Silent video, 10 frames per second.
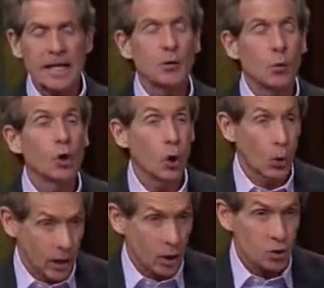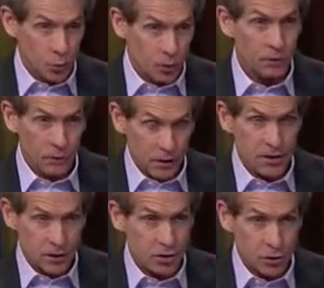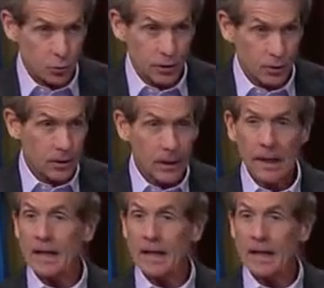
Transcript: and he will go elsewhere to finish his career.